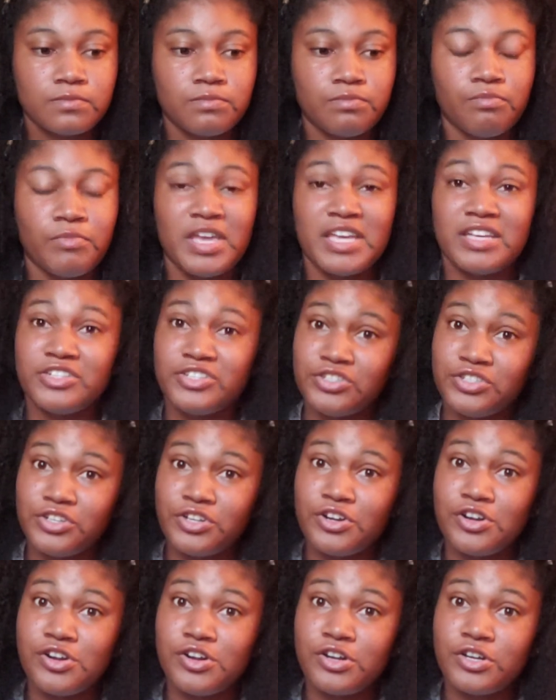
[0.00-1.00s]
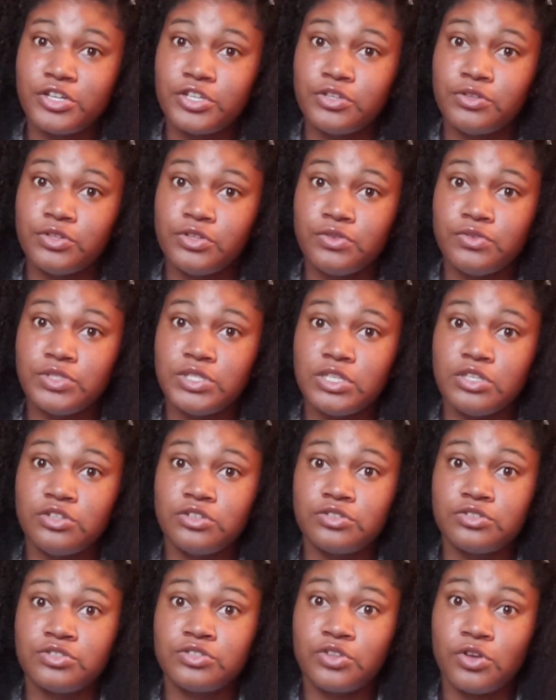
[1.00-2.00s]
make sure you're using
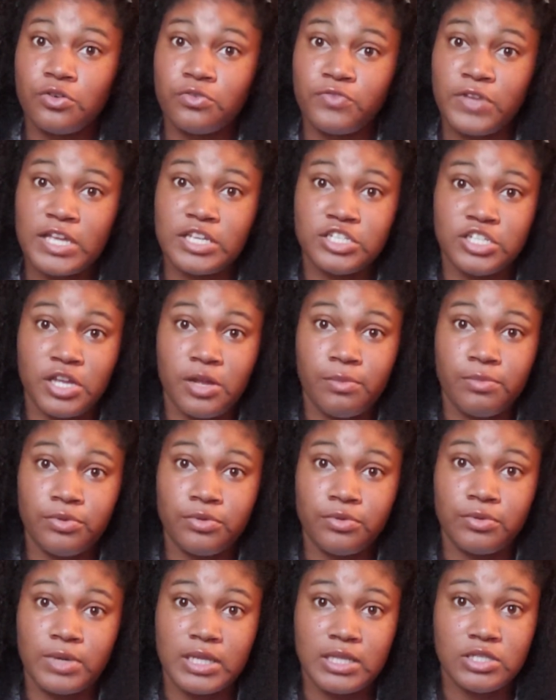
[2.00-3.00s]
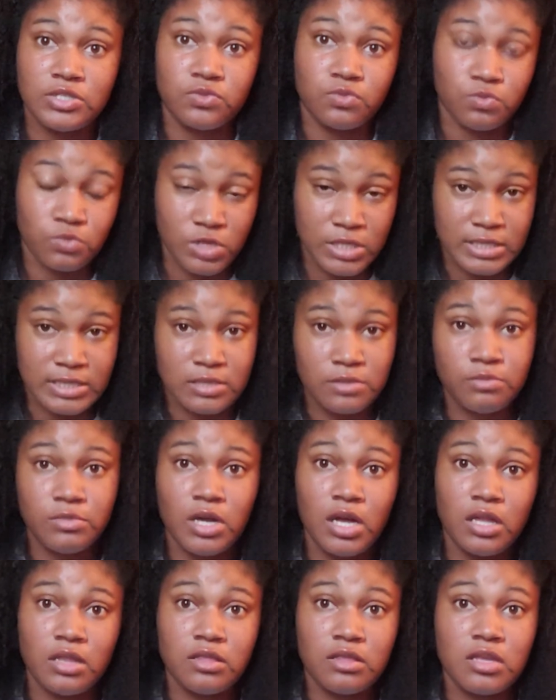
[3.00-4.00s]
your sulfate shampoo at least once a
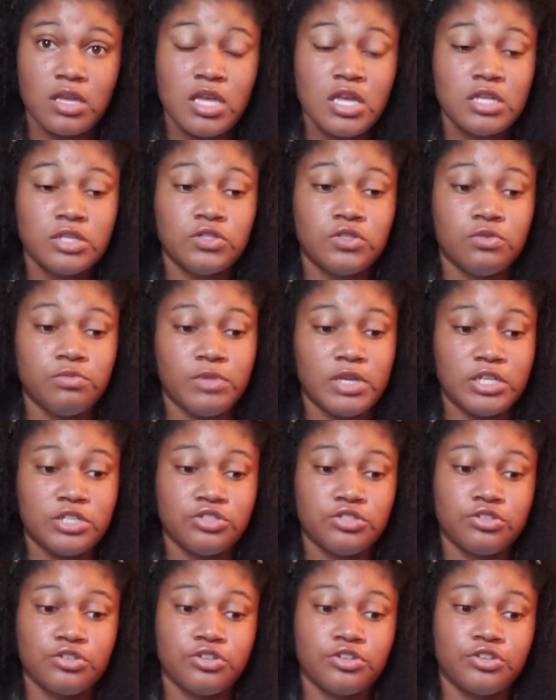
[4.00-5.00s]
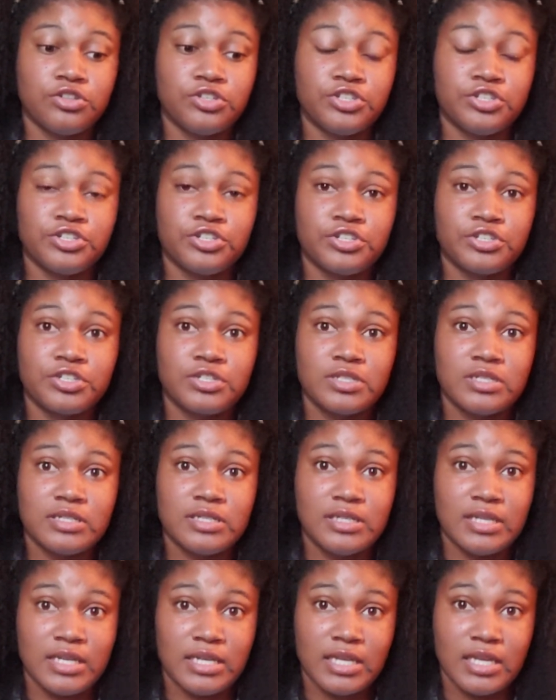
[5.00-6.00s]
month to make sure you're
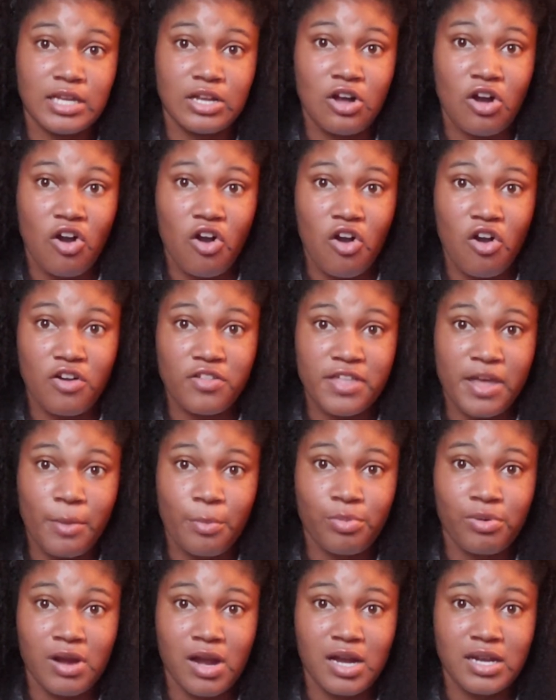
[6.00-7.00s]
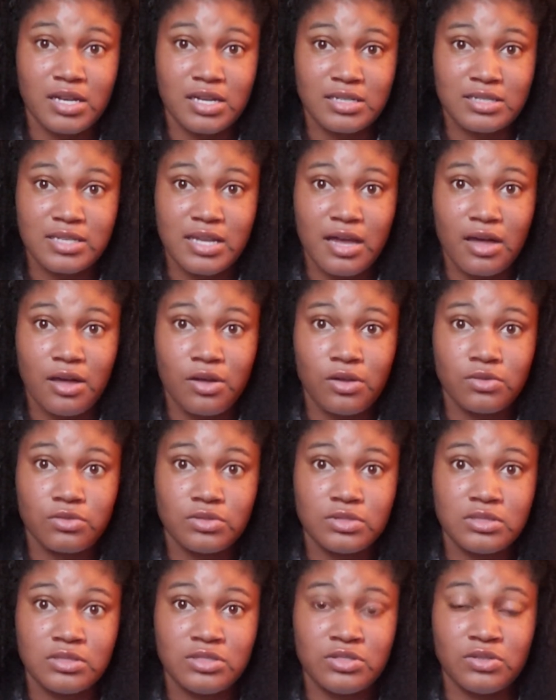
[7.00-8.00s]
getting all that product out
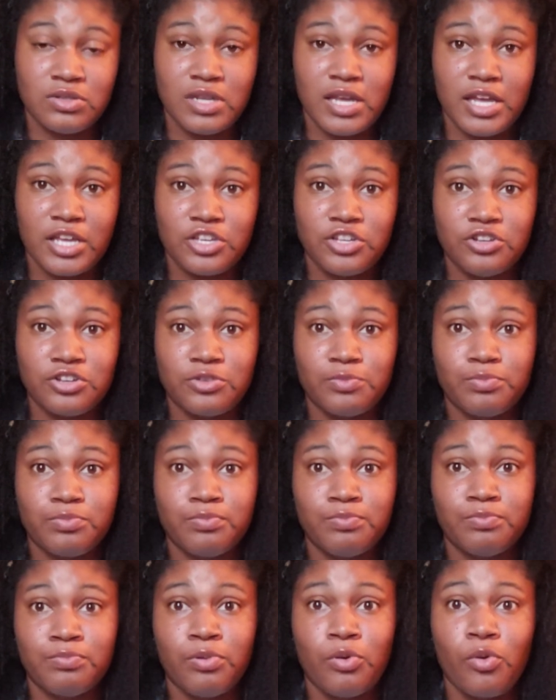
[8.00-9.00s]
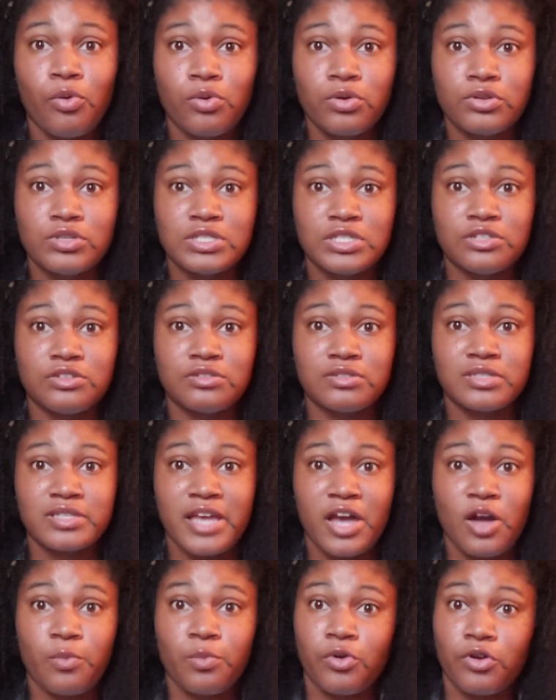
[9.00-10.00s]
so that your pores and your
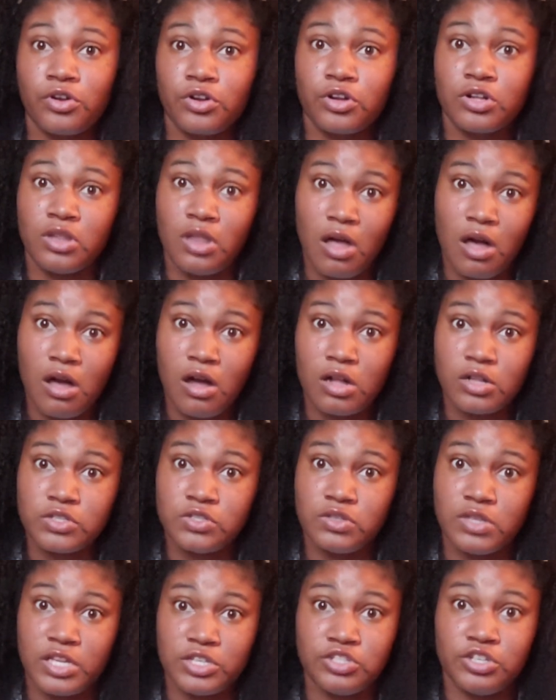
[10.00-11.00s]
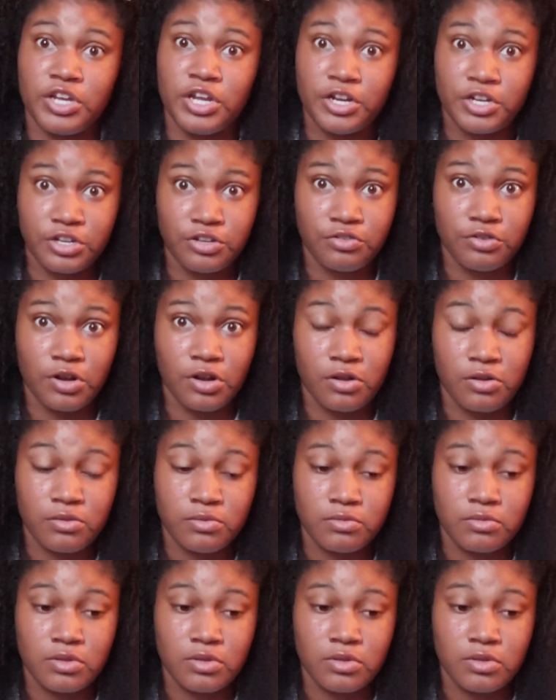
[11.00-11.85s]
scalp aren't clogged so that your hair can grow.